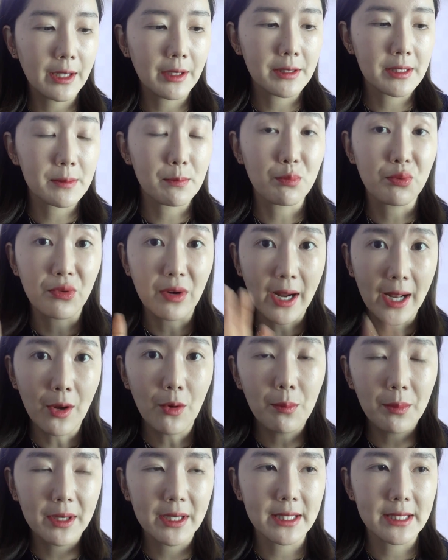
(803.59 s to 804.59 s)
It's
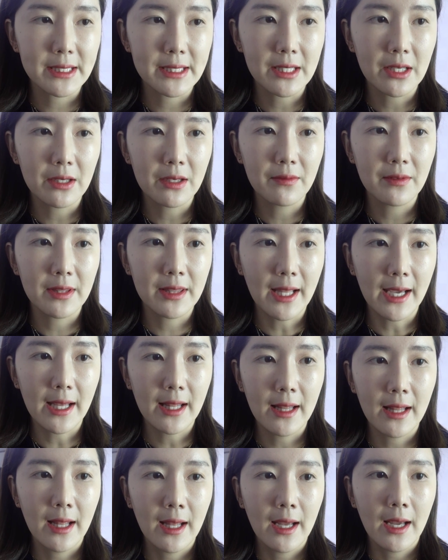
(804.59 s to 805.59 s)
brown, but it's not even
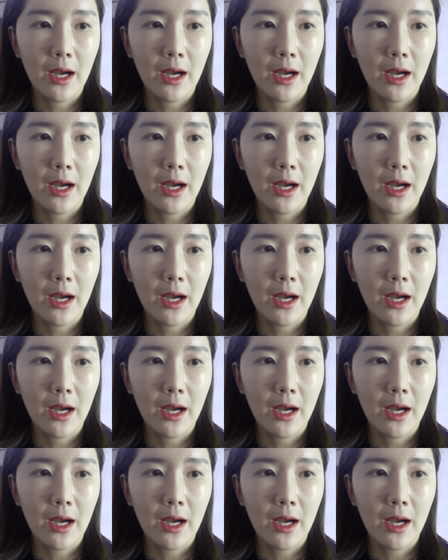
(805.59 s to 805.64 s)
that